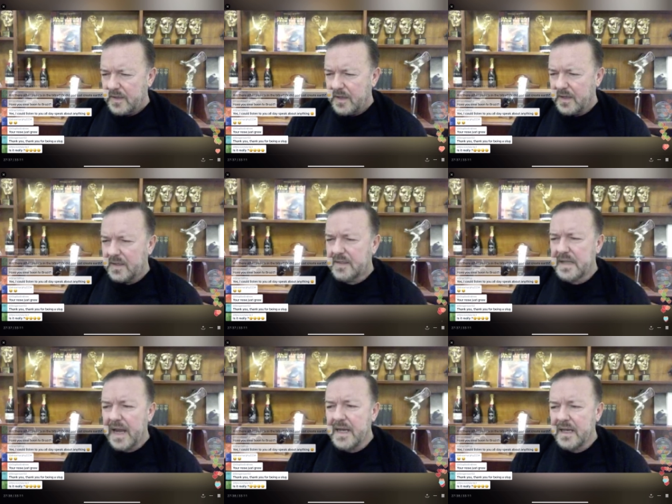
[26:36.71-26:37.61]
A
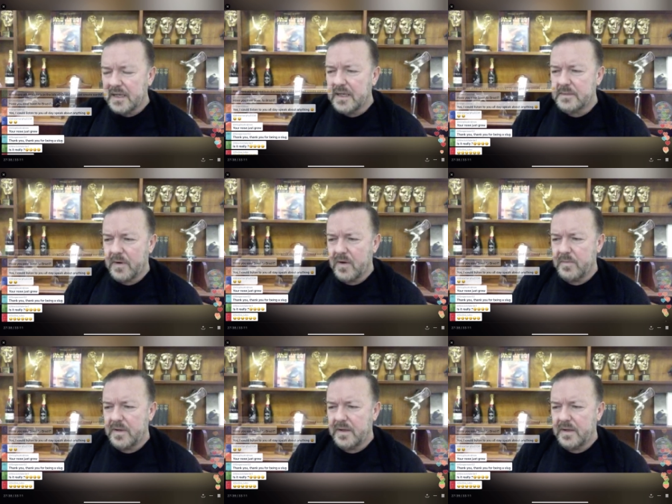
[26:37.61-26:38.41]
Gedanken experiment.